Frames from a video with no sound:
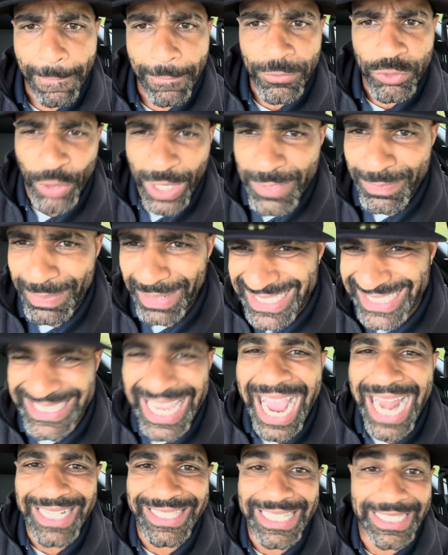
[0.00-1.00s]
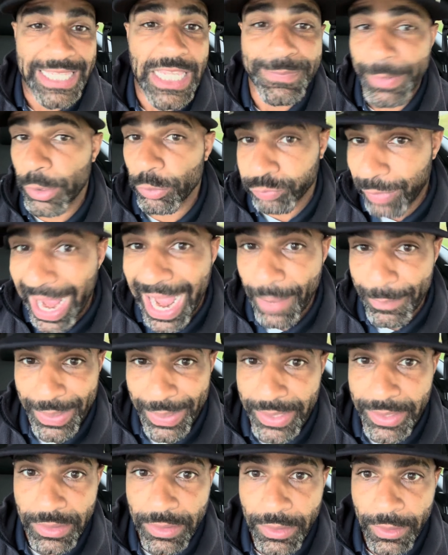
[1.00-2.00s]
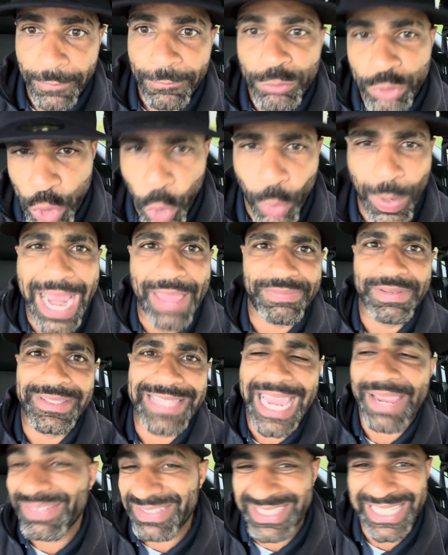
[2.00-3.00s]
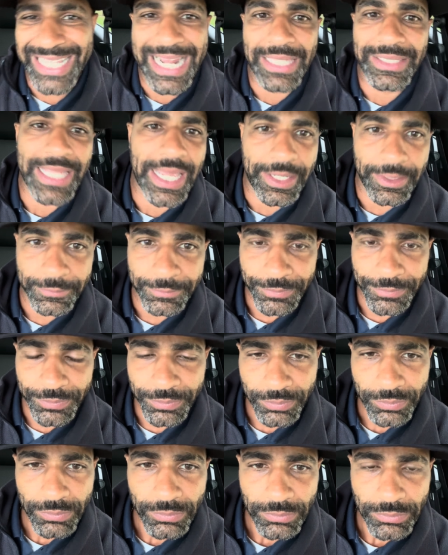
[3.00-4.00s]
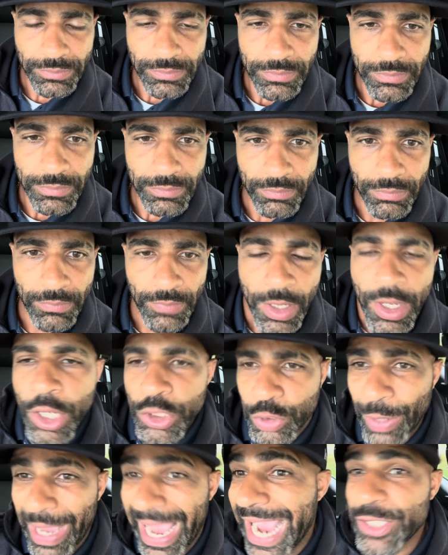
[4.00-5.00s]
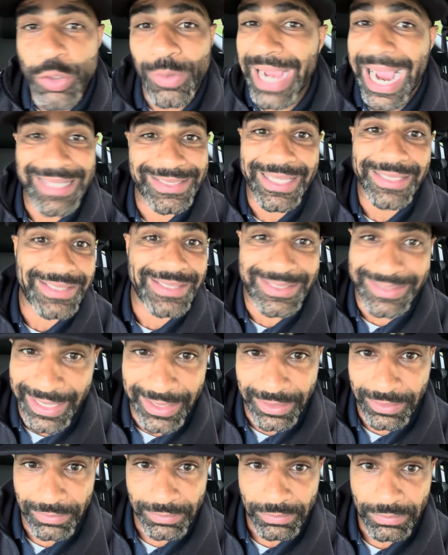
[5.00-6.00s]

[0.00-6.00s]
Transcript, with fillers: So he's been a sidekick. He's been a Robin to Anthony Davis in LA. So as you guys can see,